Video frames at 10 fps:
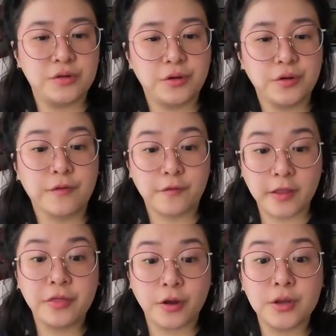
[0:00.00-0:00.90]
you, your
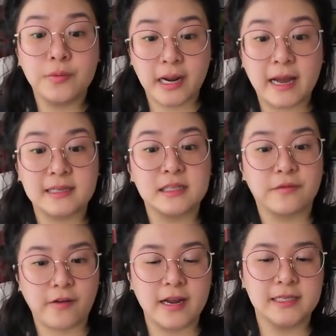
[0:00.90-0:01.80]
friend thought you would act as a
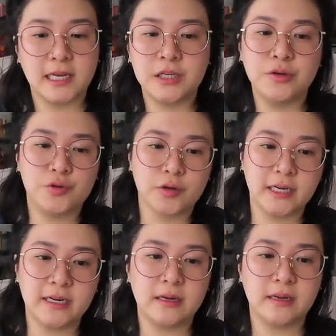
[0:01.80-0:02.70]
friend and you
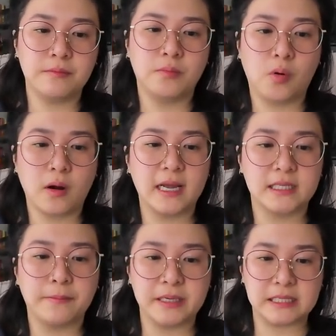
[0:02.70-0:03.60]
treated it more
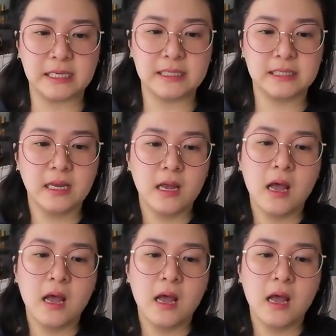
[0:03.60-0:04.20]
as a business